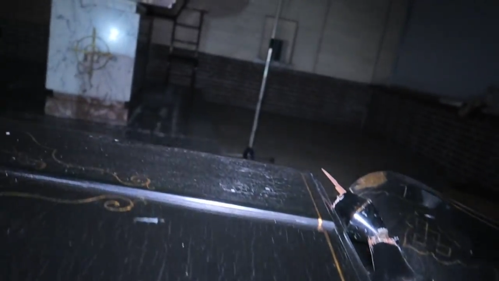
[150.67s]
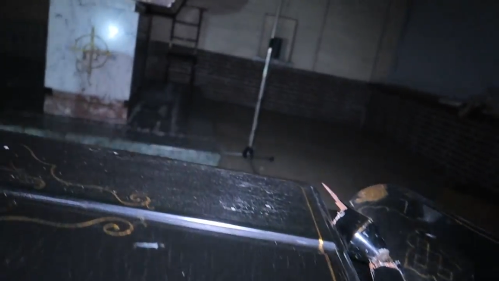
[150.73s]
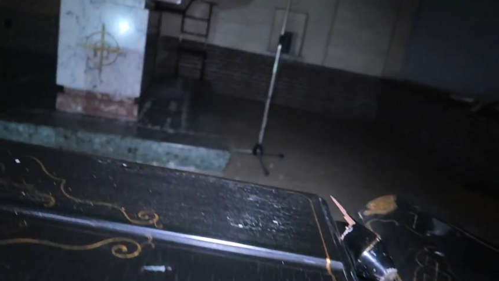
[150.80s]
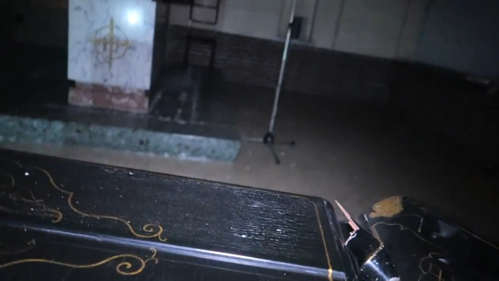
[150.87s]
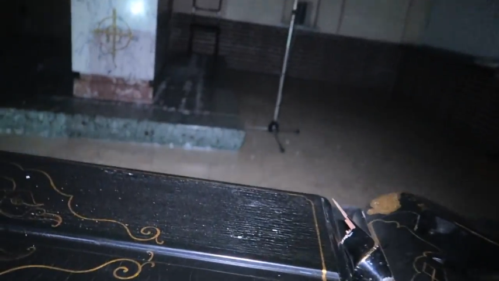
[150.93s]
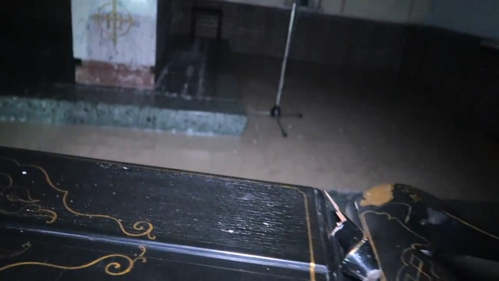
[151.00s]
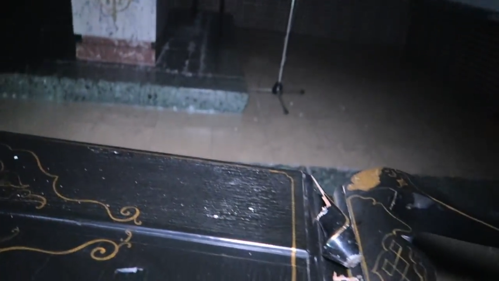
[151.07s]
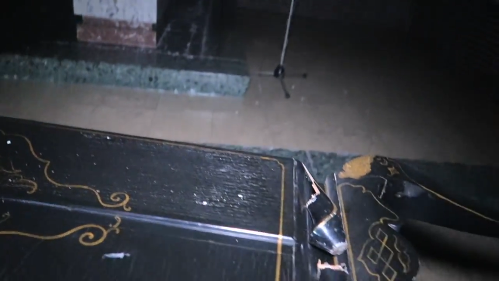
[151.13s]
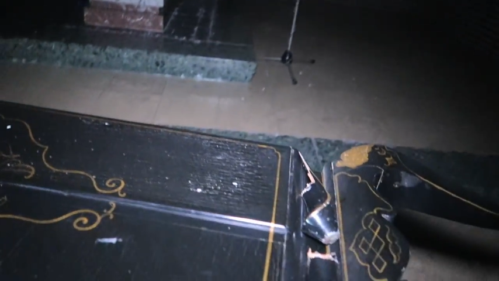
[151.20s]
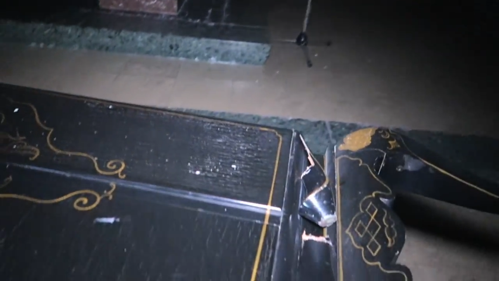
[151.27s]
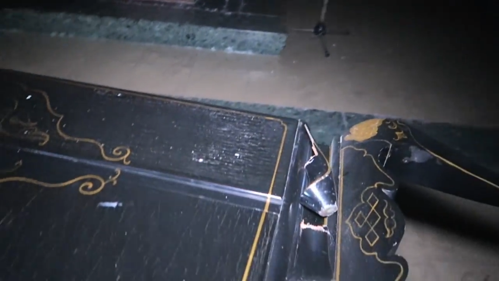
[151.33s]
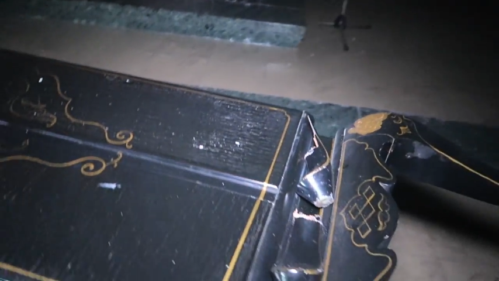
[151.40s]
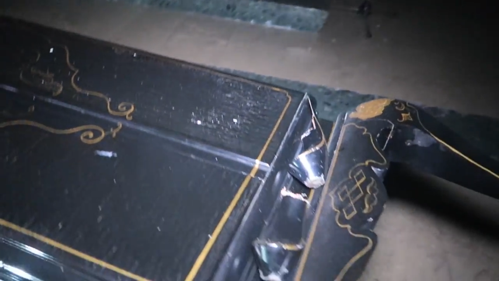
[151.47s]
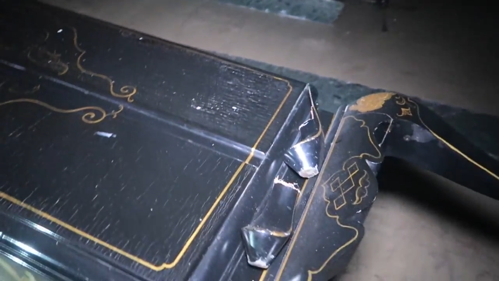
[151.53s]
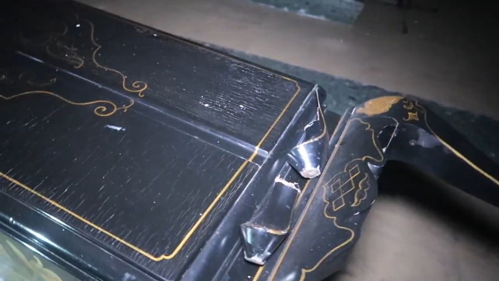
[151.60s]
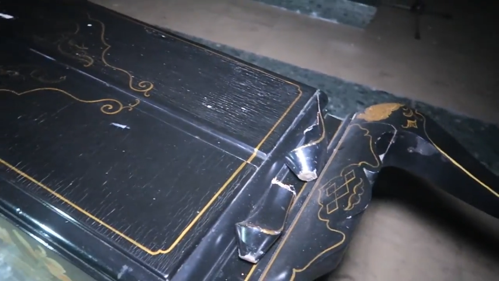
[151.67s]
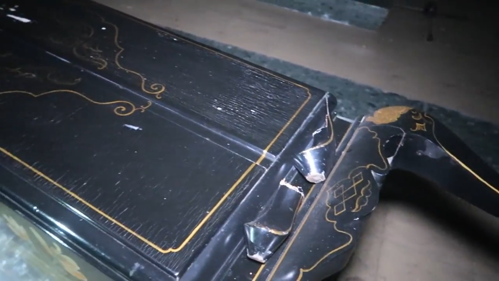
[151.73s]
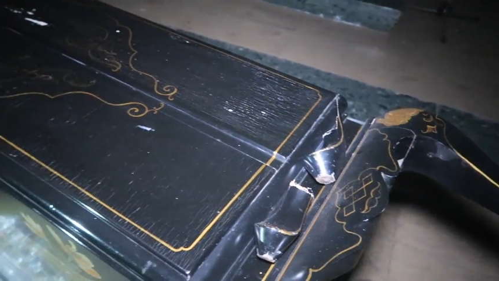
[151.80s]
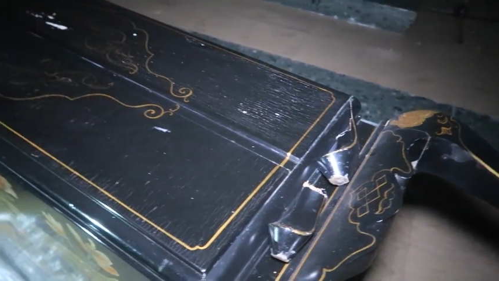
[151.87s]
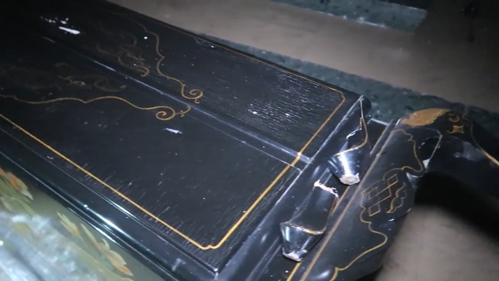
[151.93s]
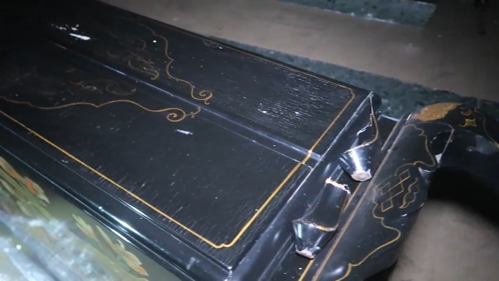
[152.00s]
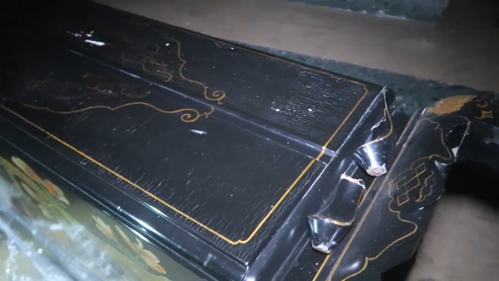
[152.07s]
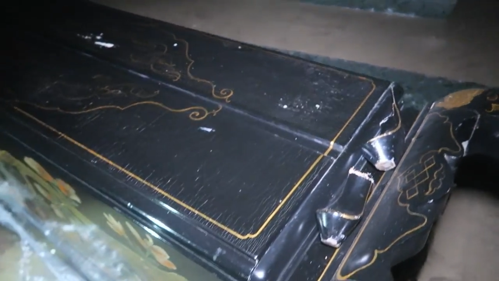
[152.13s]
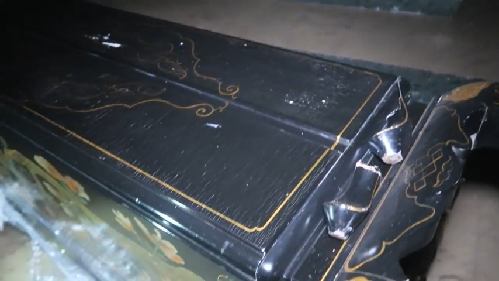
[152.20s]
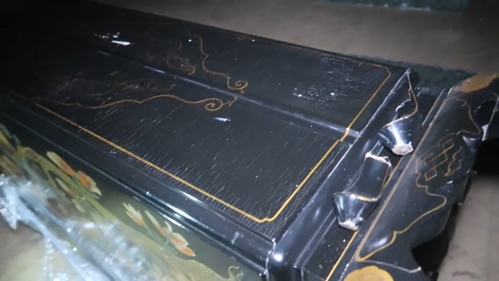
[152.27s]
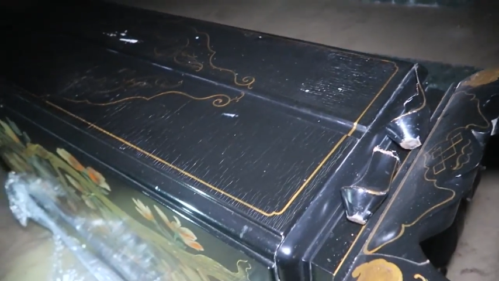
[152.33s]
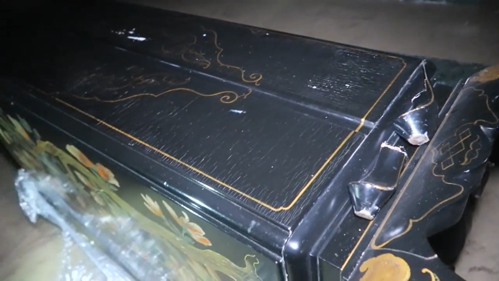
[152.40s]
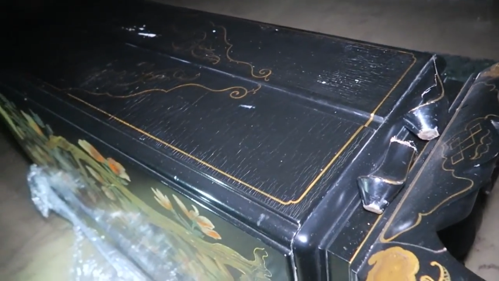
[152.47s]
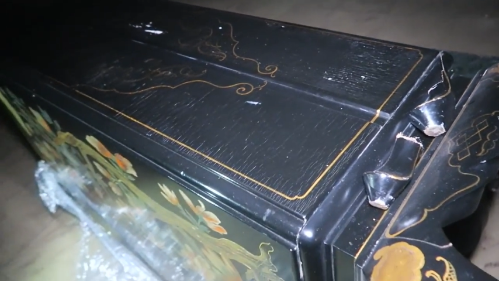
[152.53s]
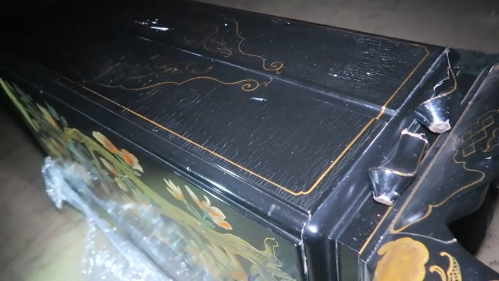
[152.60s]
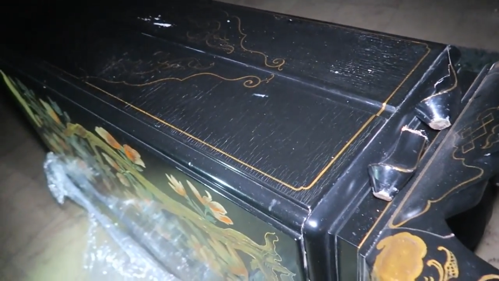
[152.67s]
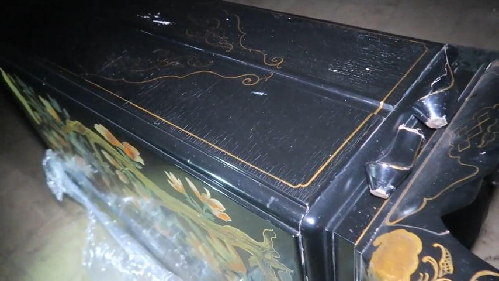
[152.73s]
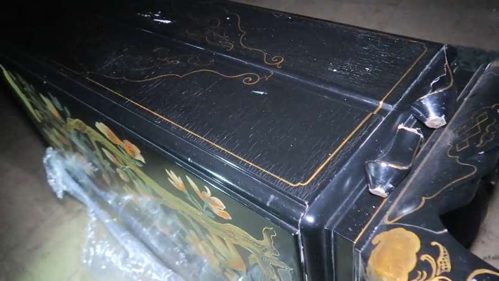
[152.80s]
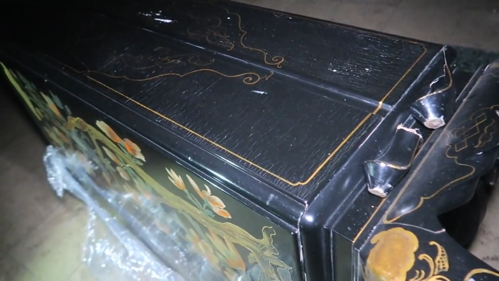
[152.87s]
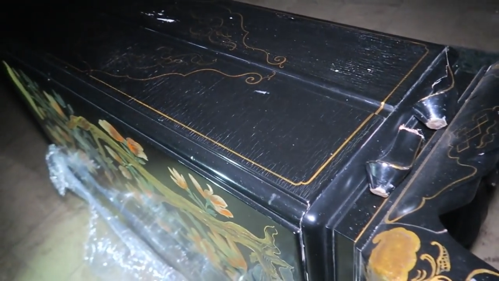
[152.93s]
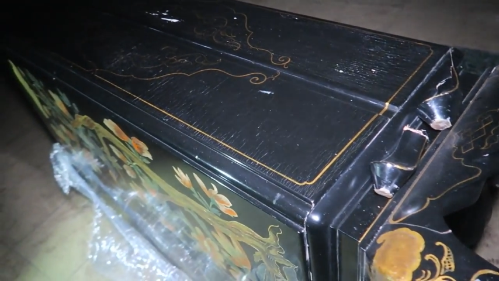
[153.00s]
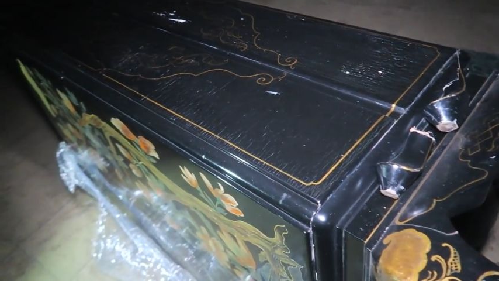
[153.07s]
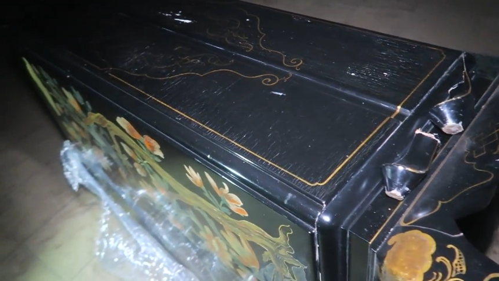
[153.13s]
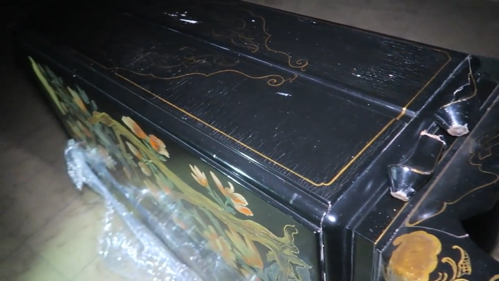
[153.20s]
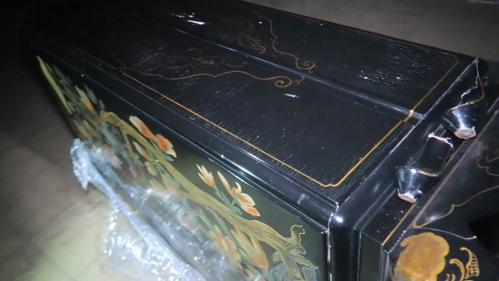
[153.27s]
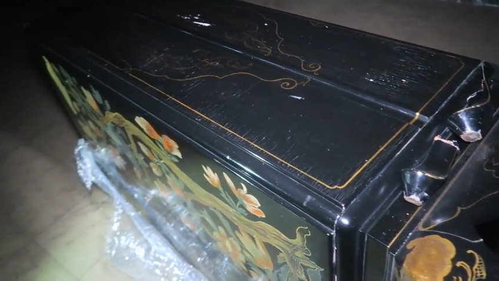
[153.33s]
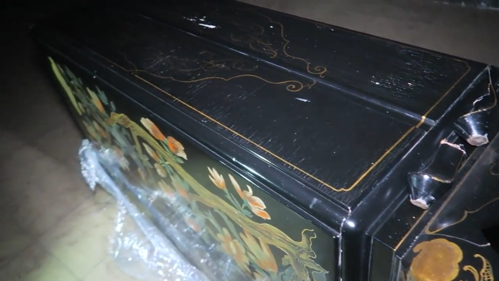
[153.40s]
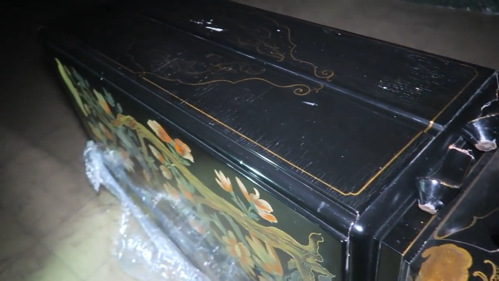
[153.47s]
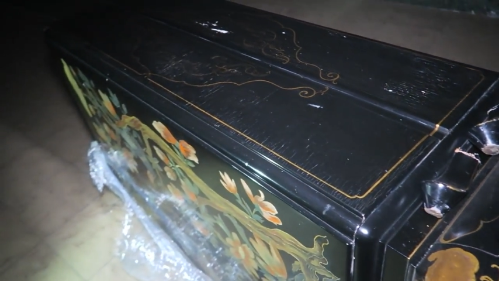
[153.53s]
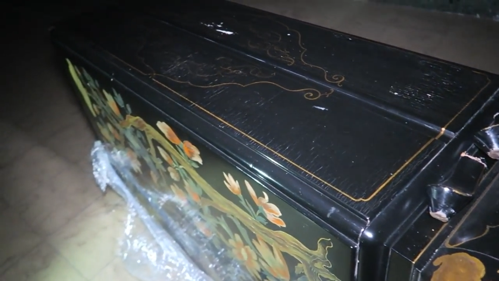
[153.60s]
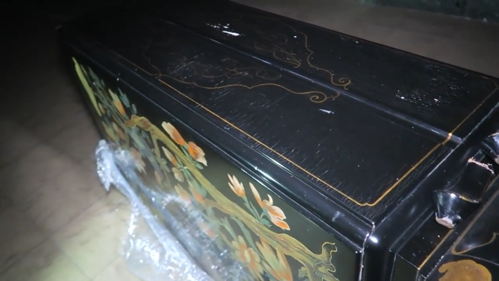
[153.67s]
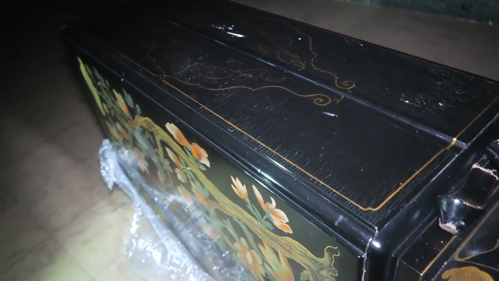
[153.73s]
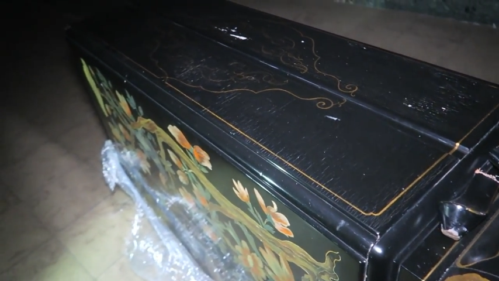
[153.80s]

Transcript: [unreadable: no face in view]